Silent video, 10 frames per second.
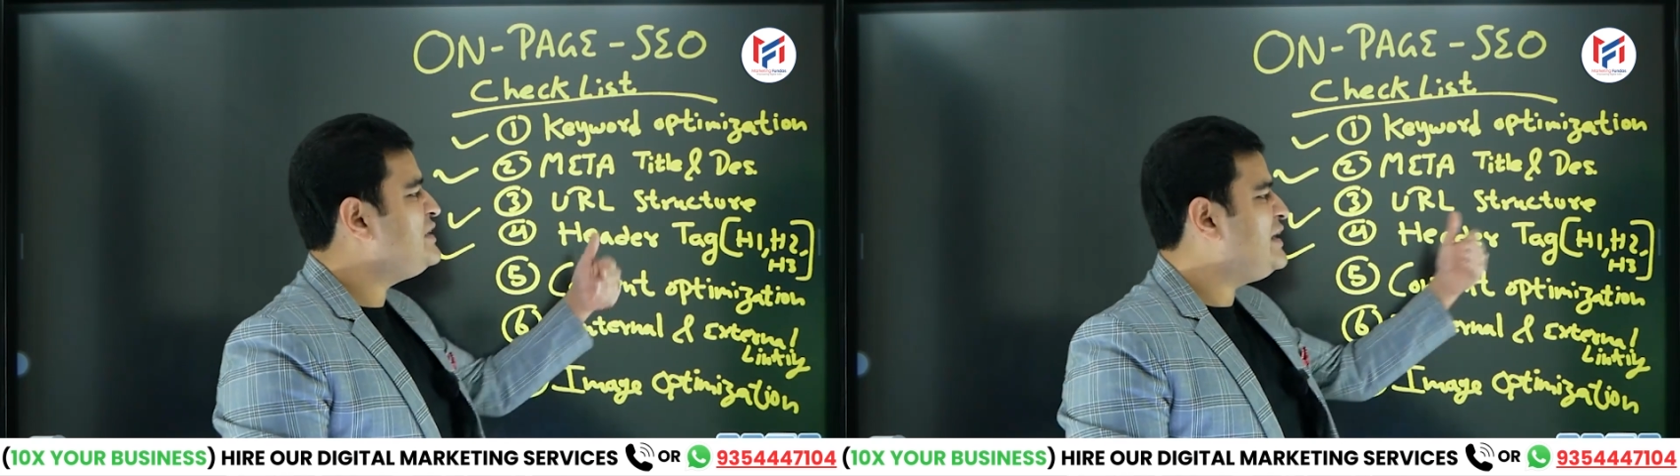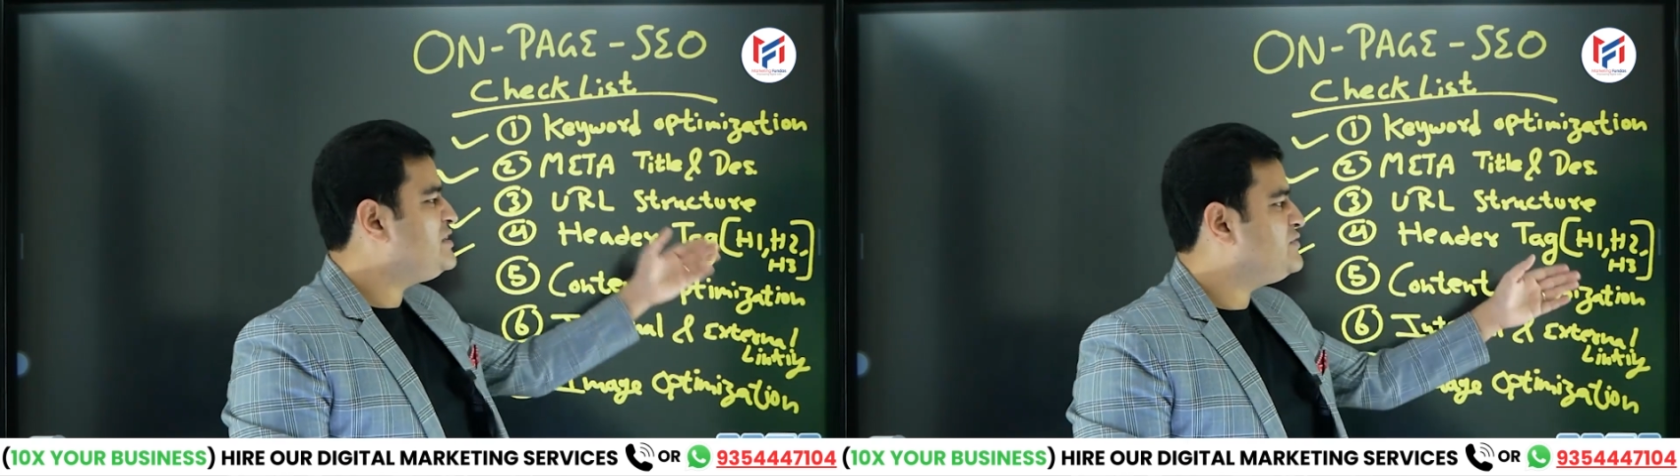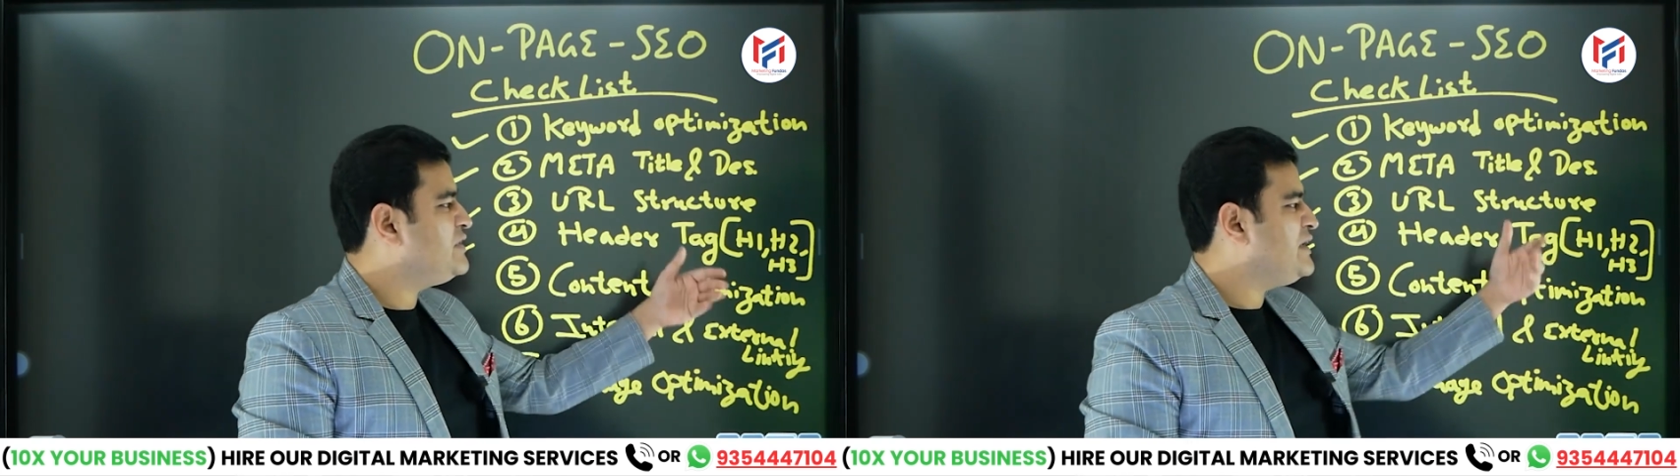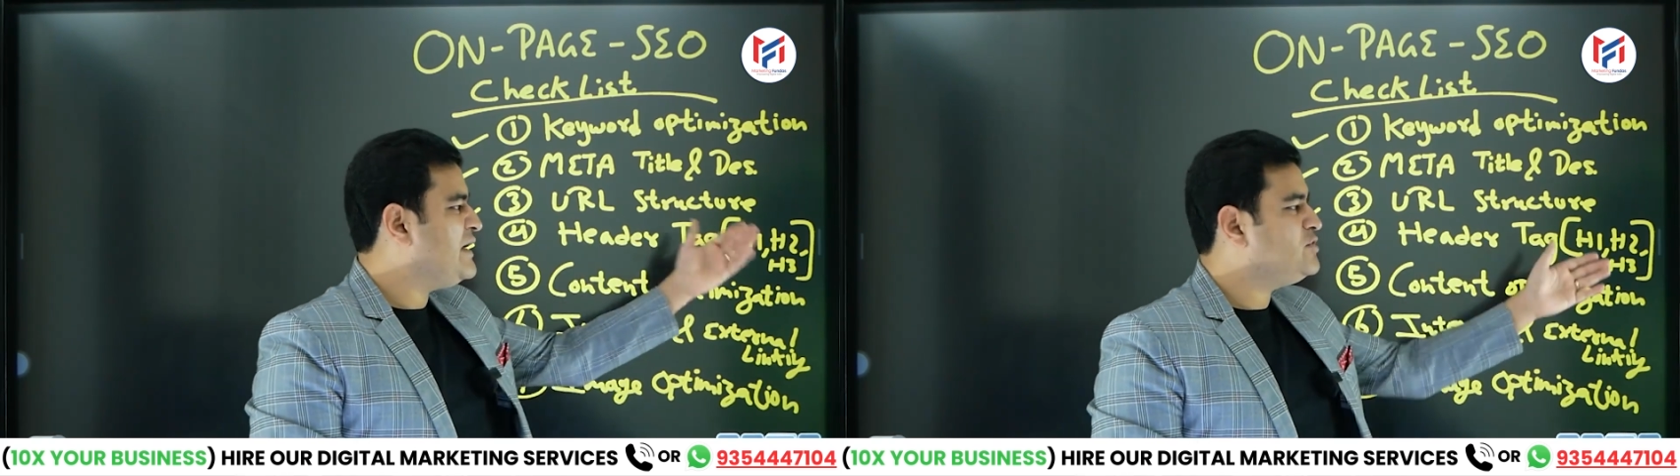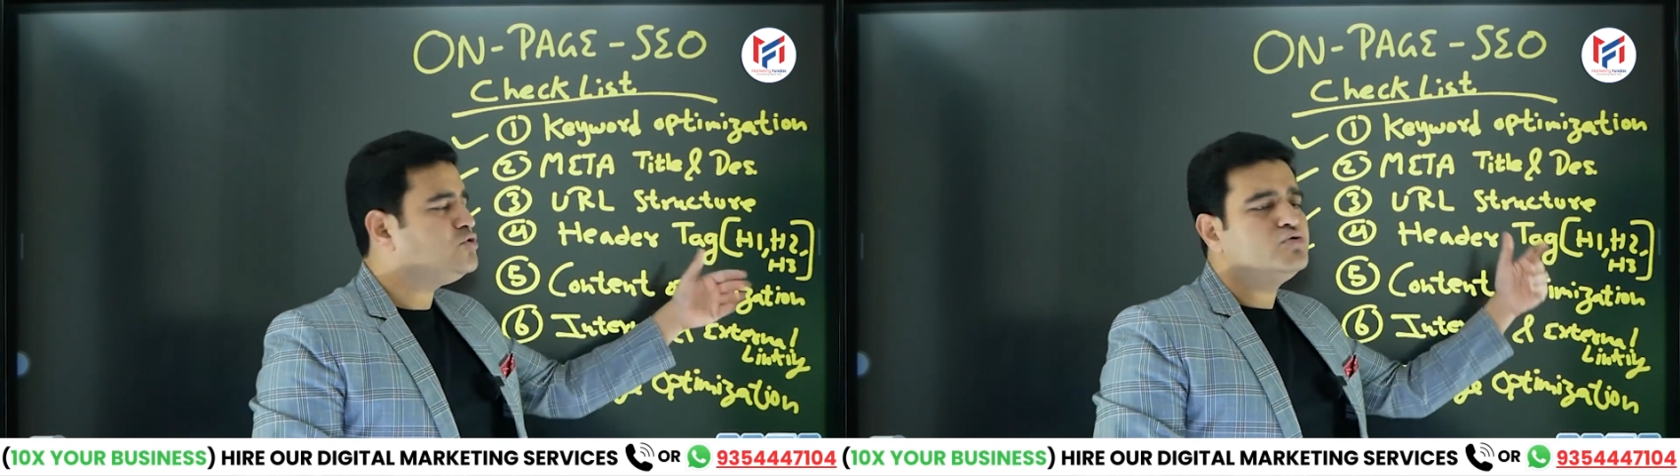to
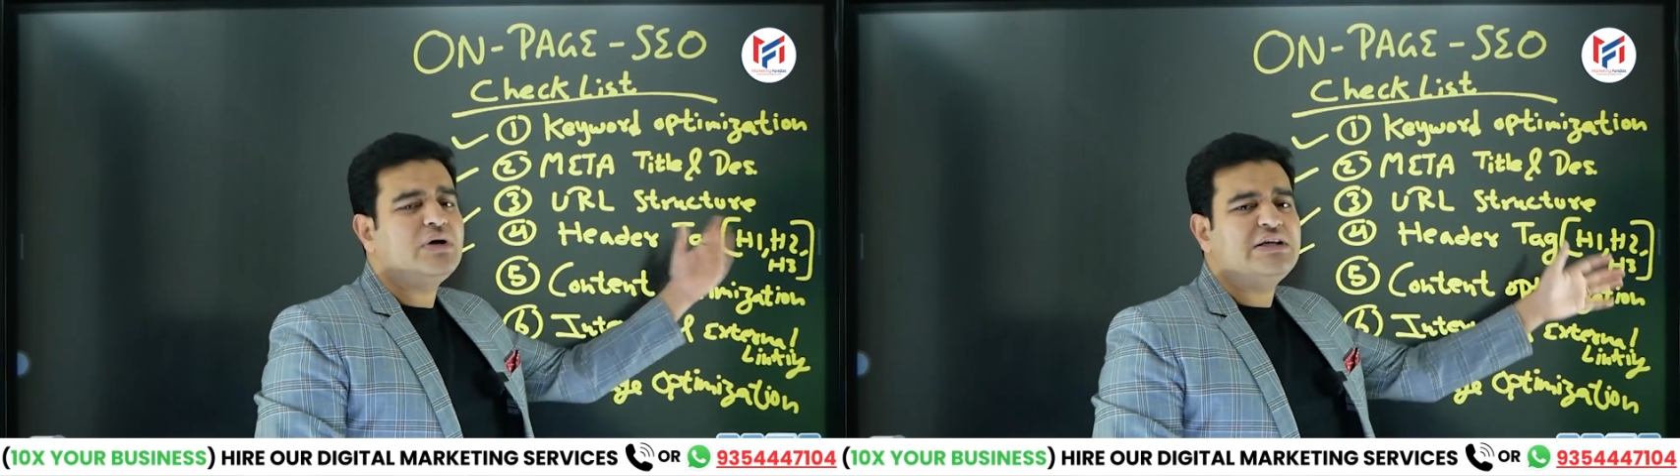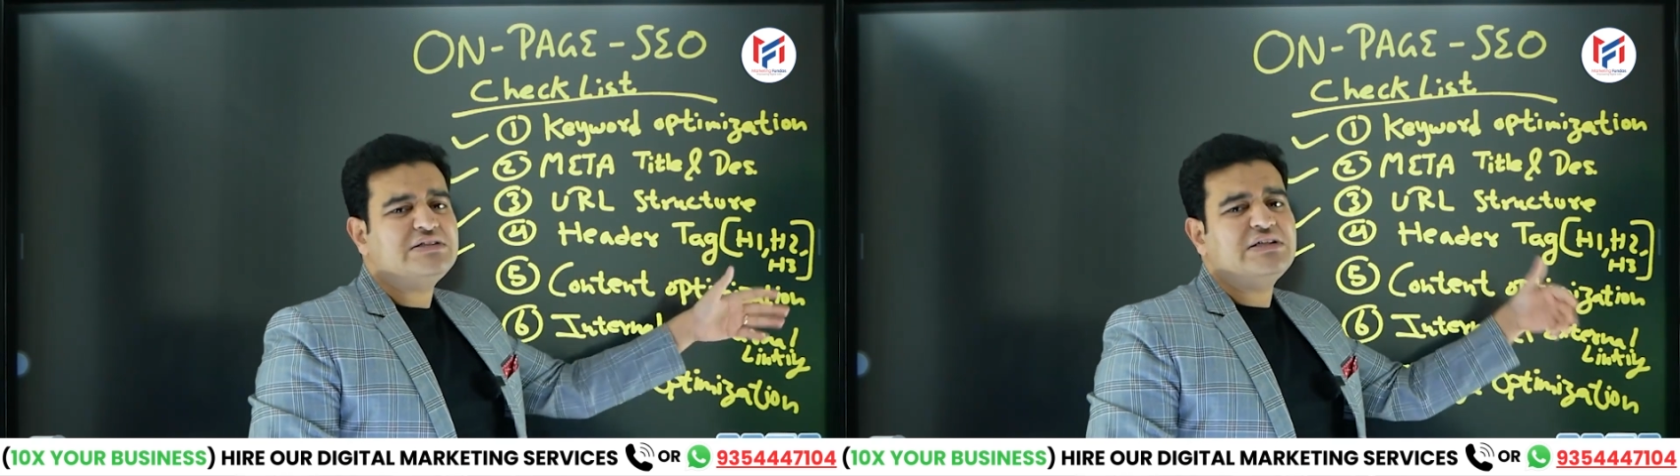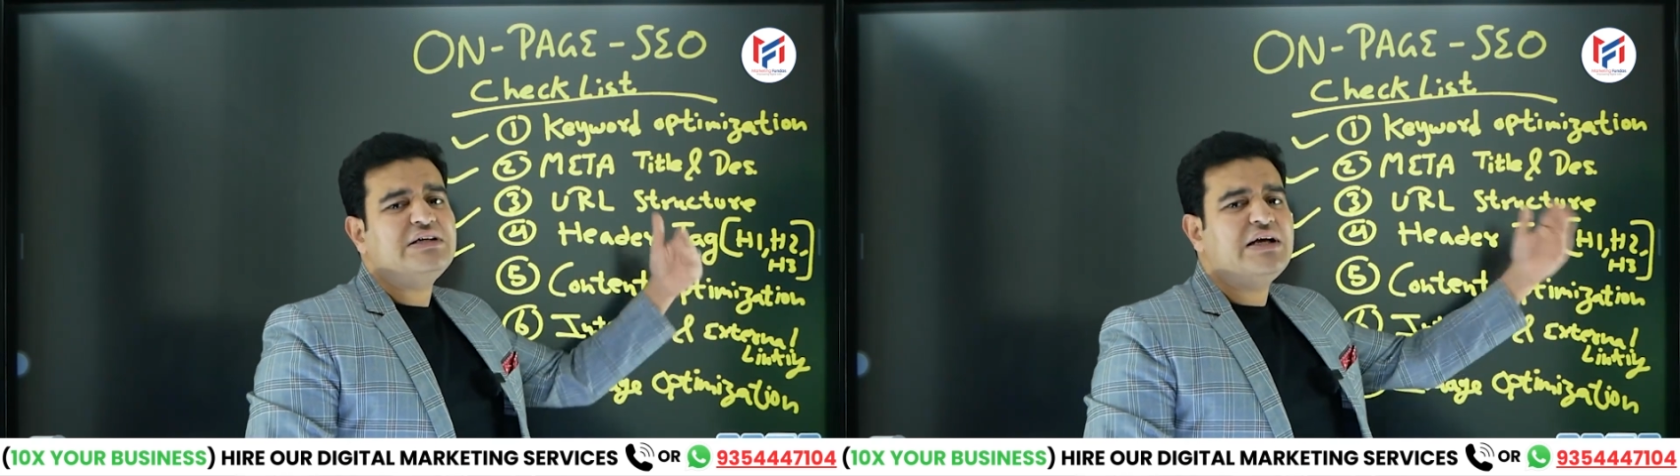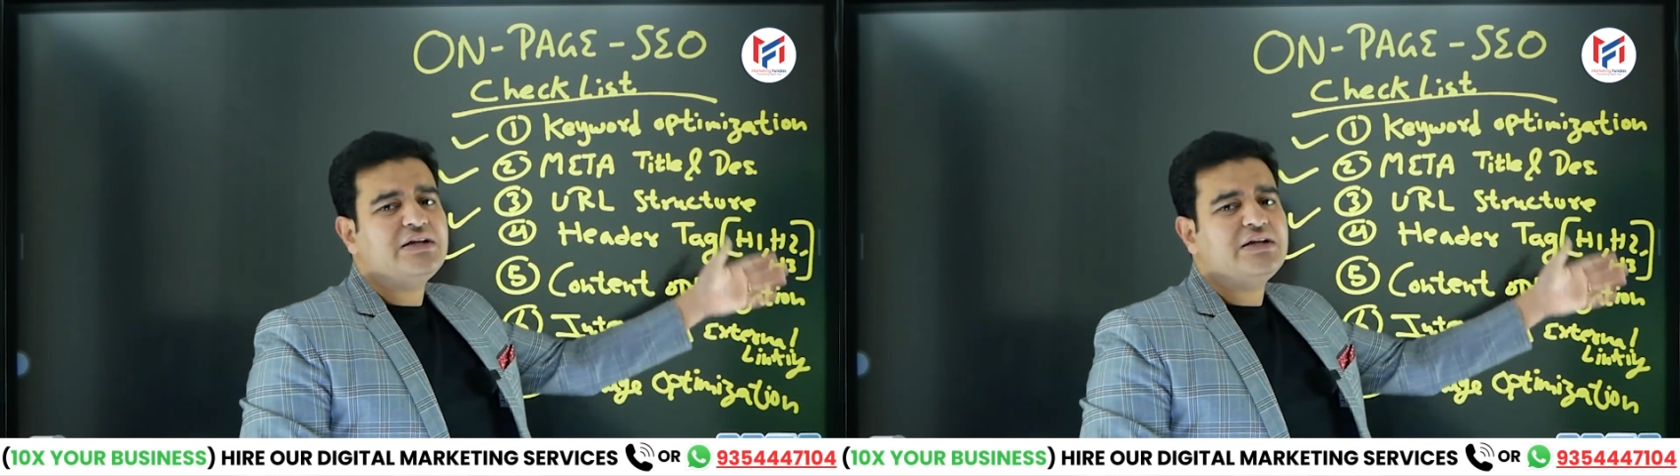H2, H3,